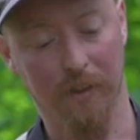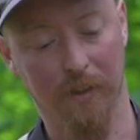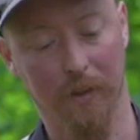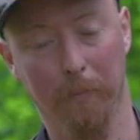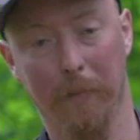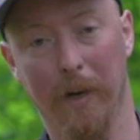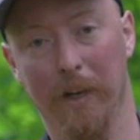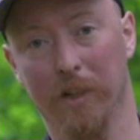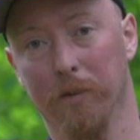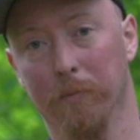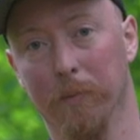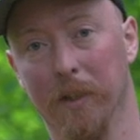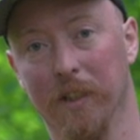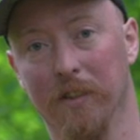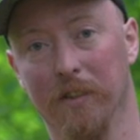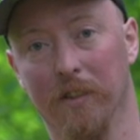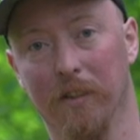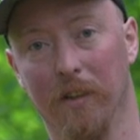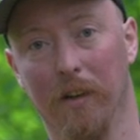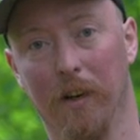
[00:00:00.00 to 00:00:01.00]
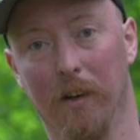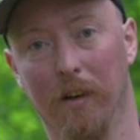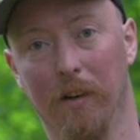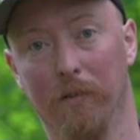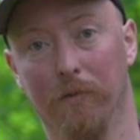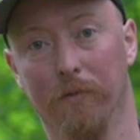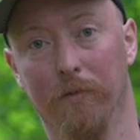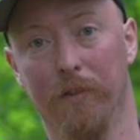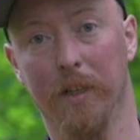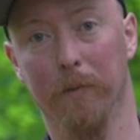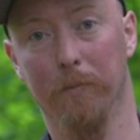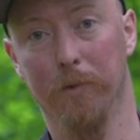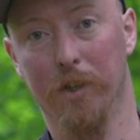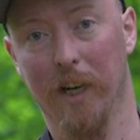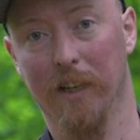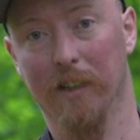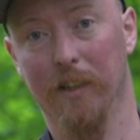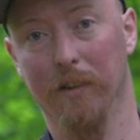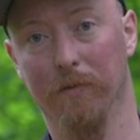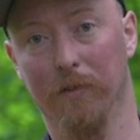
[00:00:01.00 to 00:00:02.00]
to the measurements of the
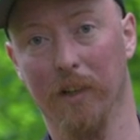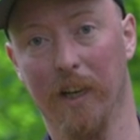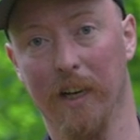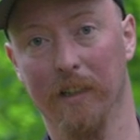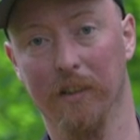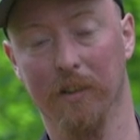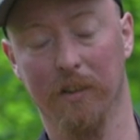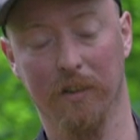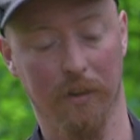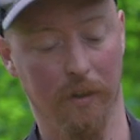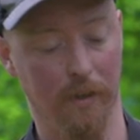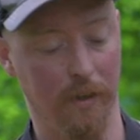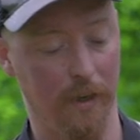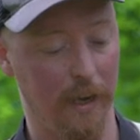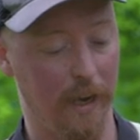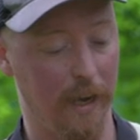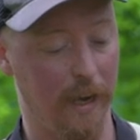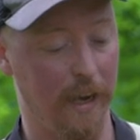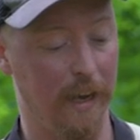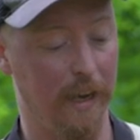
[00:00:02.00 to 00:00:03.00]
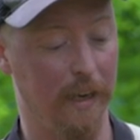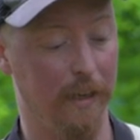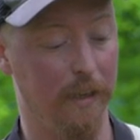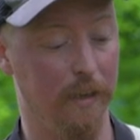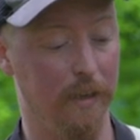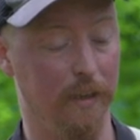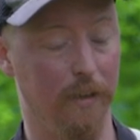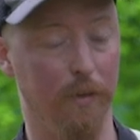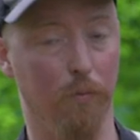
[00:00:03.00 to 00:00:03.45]
objective lens, and